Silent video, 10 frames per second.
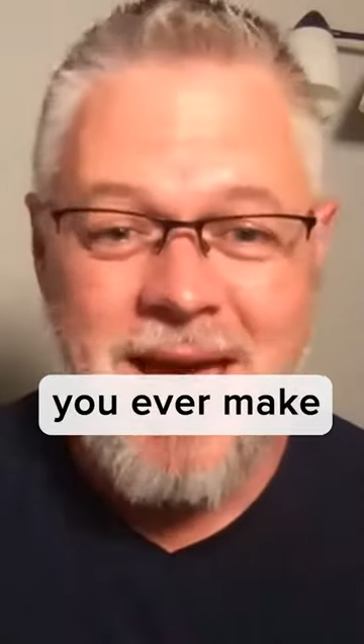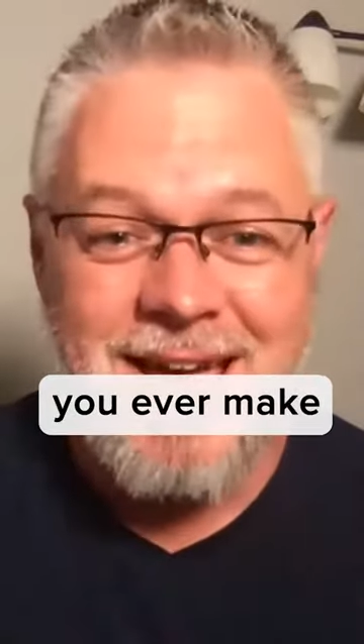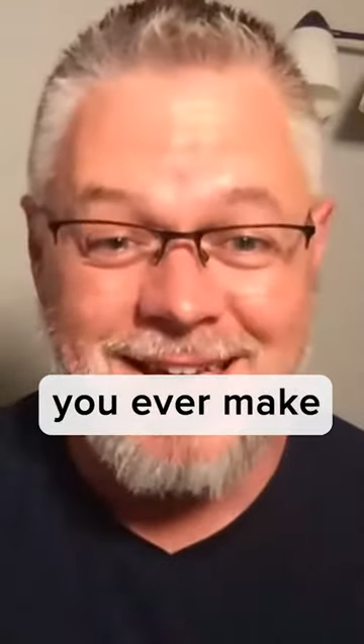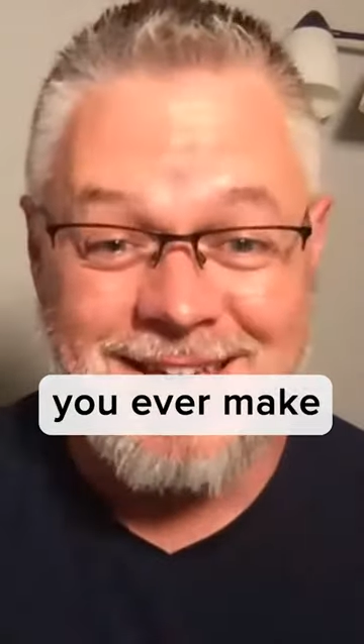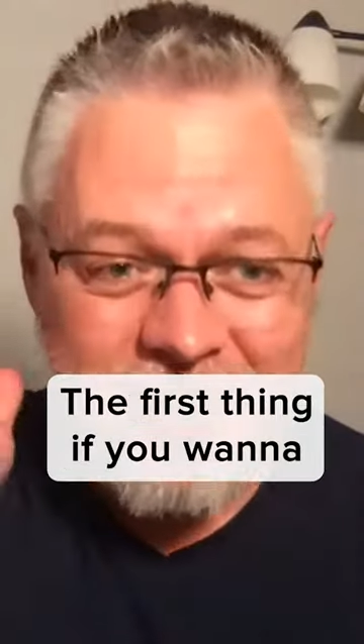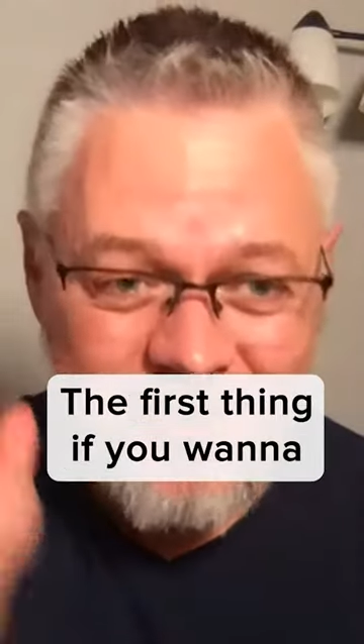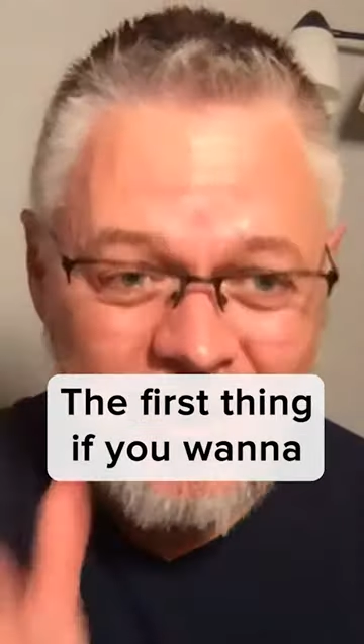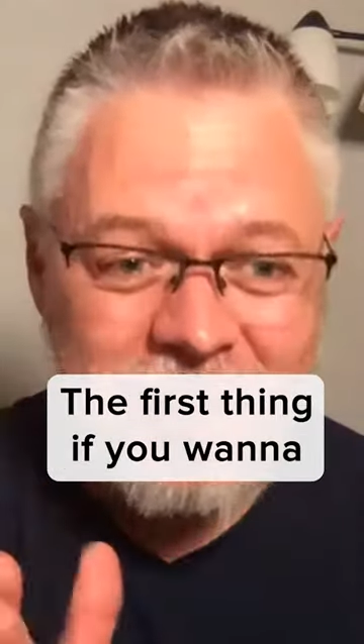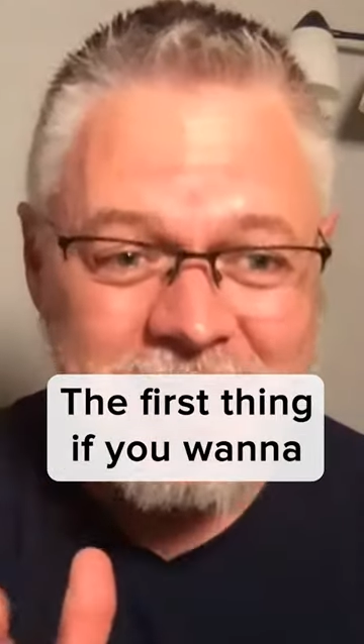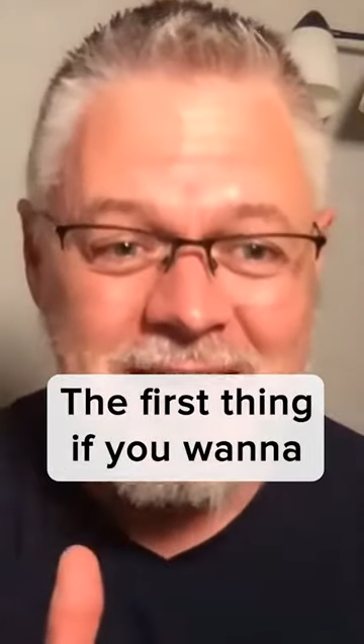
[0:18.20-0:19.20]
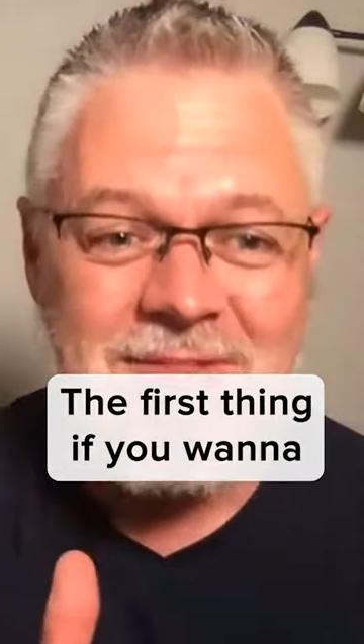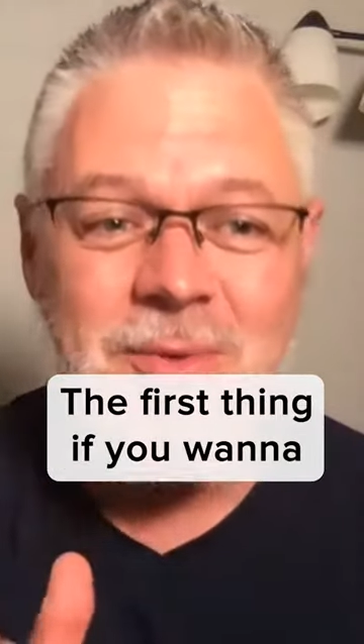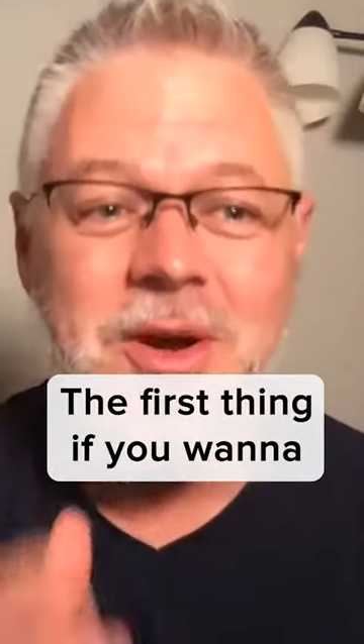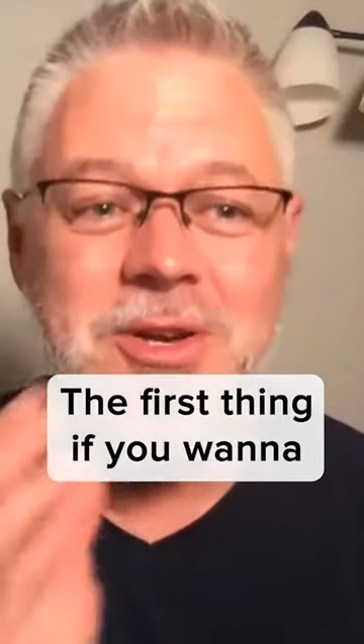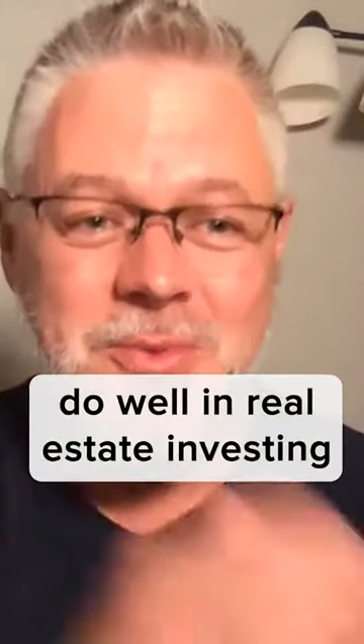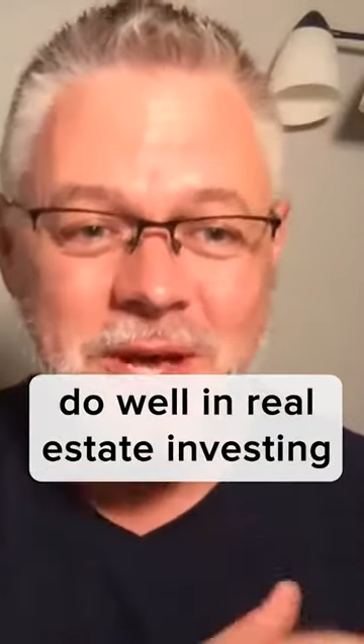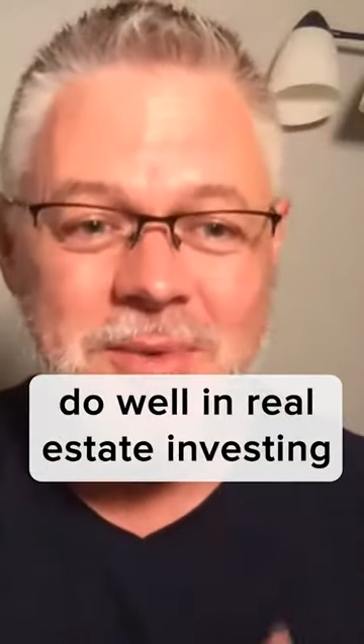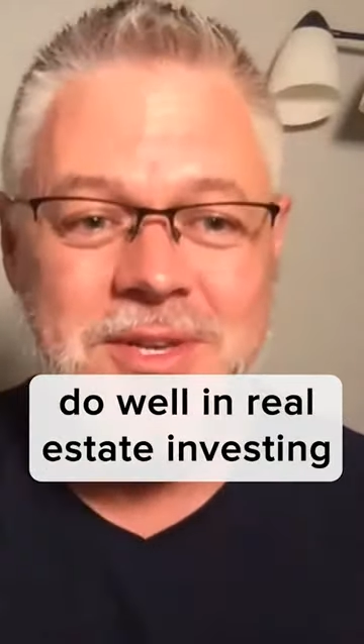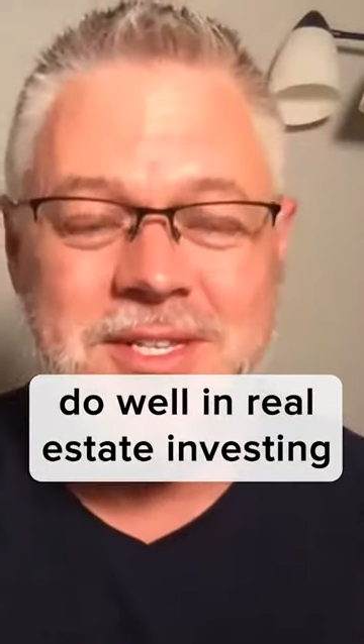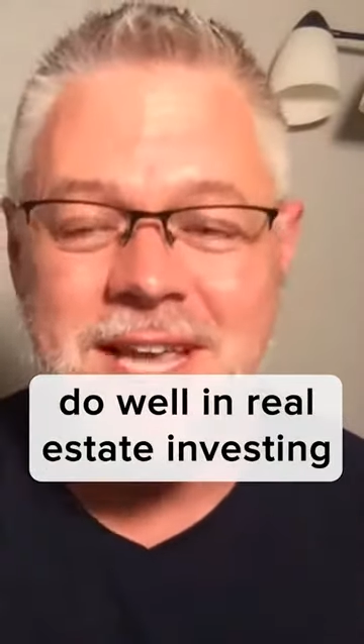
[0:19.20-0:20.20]
make. The first thing, if you want to do
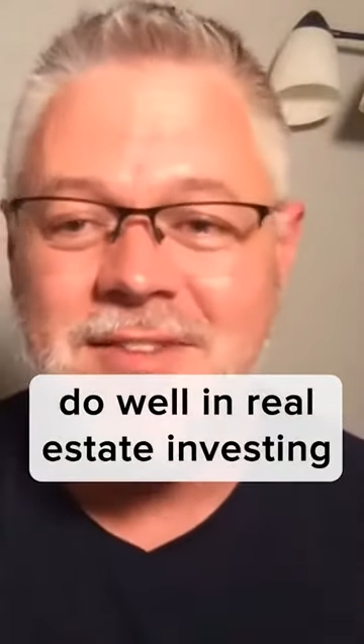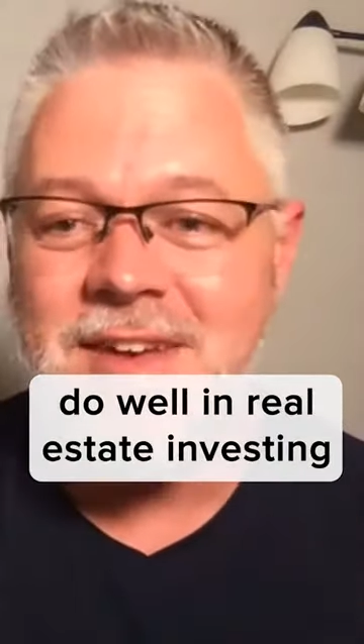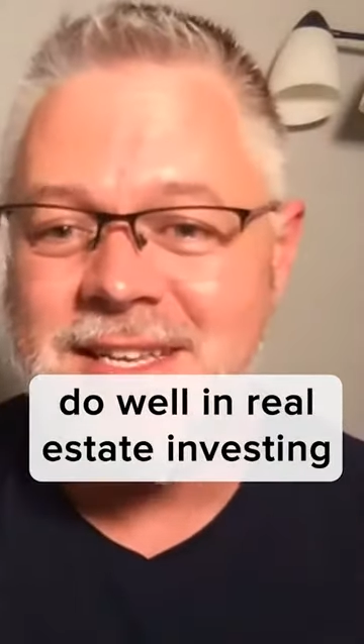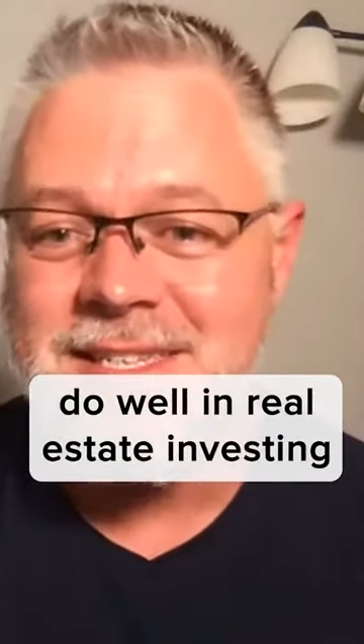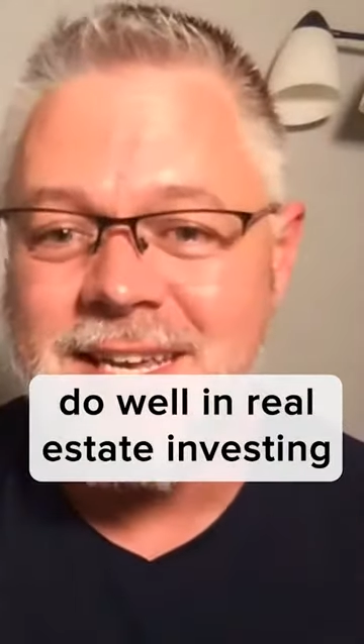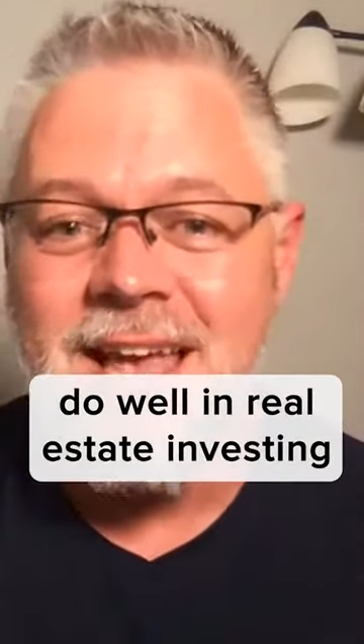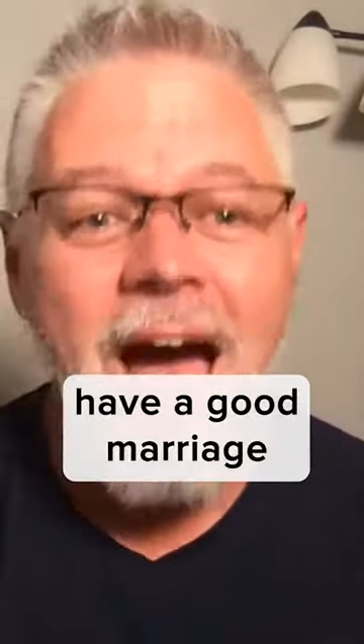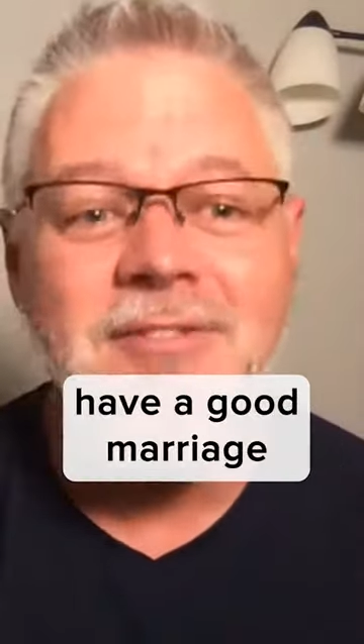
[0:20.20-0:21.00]
well in real estate investing,